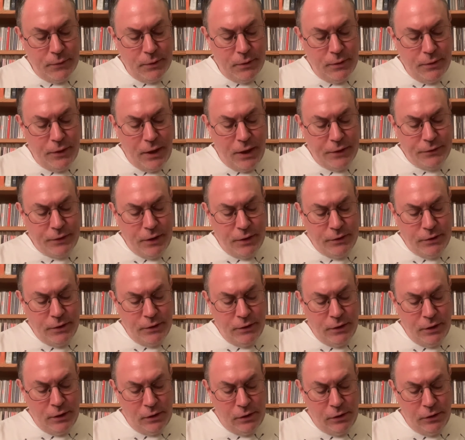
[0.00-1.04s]
that they
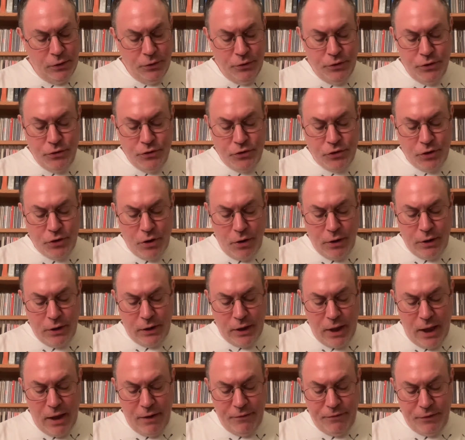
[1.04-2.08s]
didn't include You Started
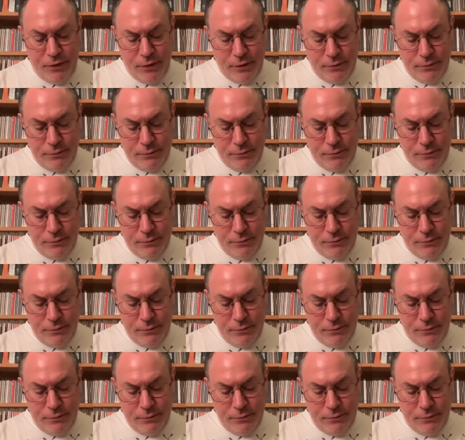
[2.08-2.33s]
Laughing.